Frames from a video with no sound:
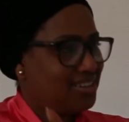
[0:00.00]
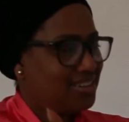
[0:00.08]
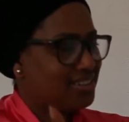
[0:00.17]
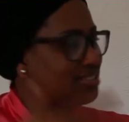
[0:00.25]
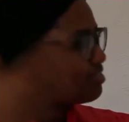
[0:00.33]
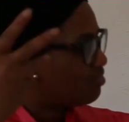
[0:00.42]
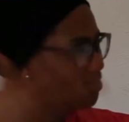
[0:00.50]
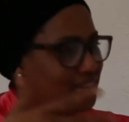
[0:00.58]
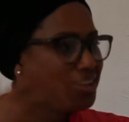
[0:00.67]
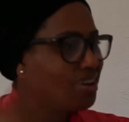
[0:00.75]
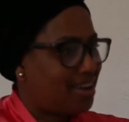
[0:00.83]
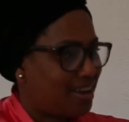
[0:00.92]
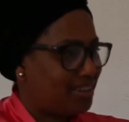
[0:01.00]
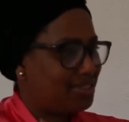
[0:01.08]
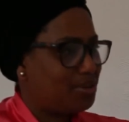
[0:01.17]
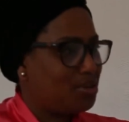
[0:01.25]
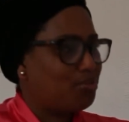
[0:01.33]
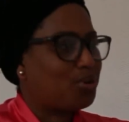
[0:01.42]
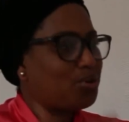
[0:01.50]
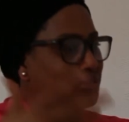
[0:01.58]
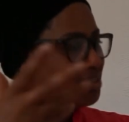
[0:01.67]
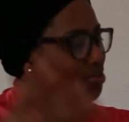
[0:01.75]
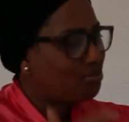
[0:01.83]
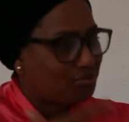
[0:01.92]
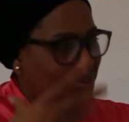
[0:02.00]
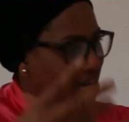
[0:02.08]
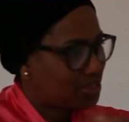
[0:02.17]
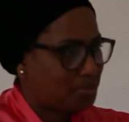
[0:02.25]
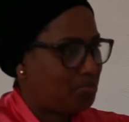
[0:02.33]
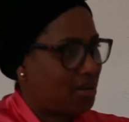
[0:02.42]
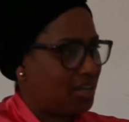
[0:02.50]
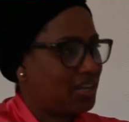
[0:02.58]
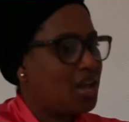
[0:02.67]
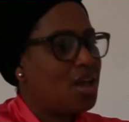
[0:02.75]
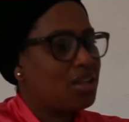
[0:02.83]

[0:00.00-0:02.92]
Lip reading: It's really hard, because that flashback,